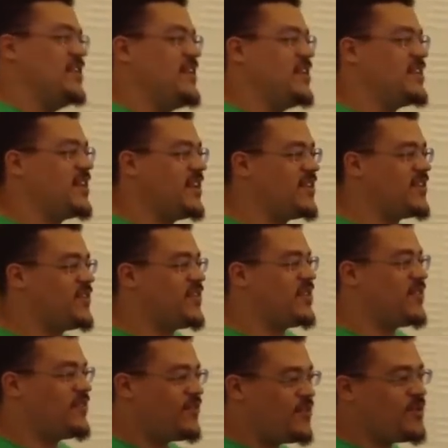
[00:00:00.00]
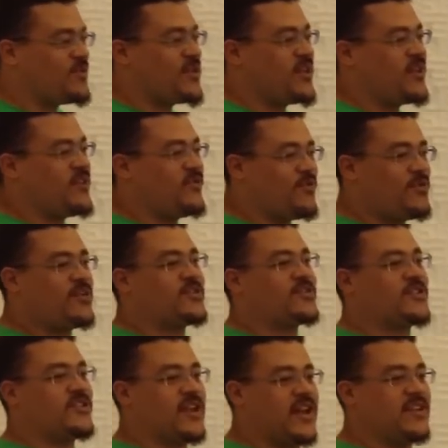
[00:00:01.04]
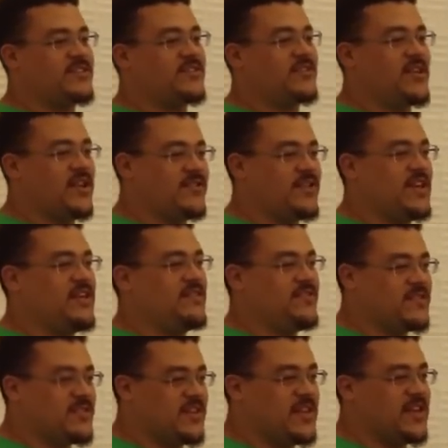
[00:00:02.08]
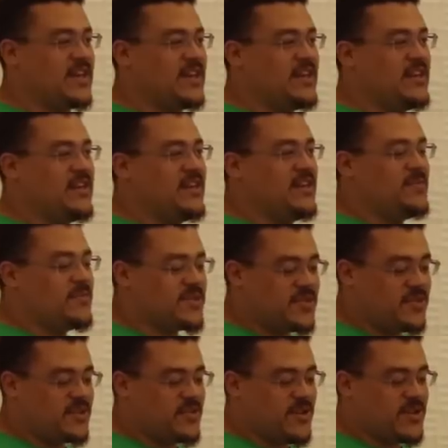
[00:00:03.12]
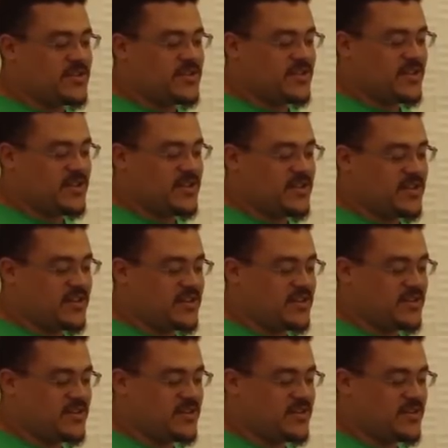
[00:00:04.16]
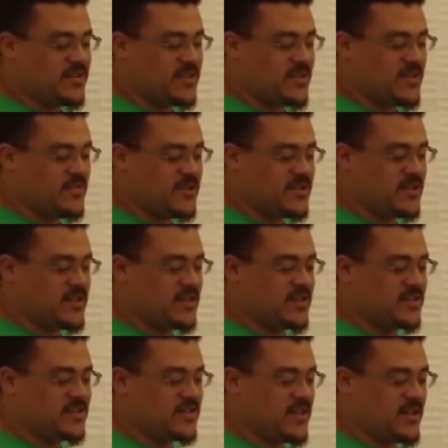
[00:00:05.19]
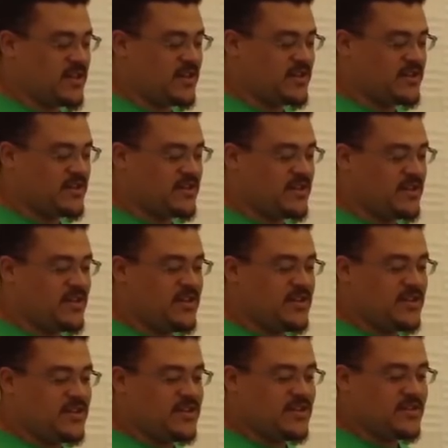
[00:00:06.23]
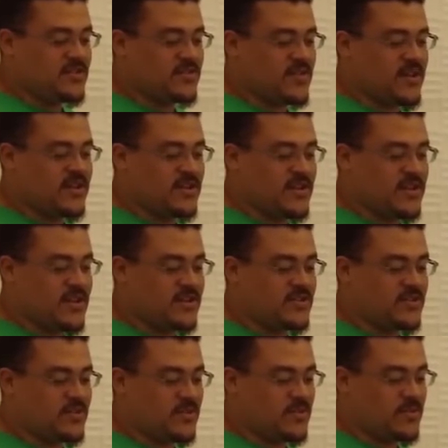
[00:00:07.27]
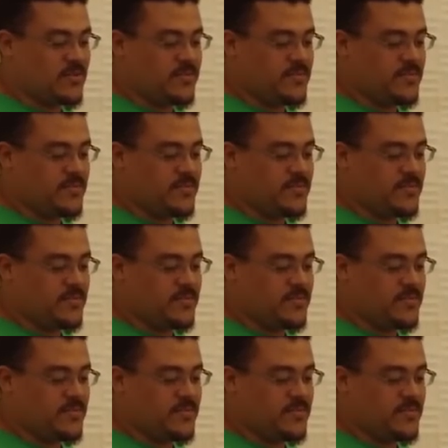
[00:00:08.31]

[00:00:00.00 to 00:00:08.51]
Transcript: and get a for real, for sure answer of if the machine in question can connect to the machine that it's trying to connect to.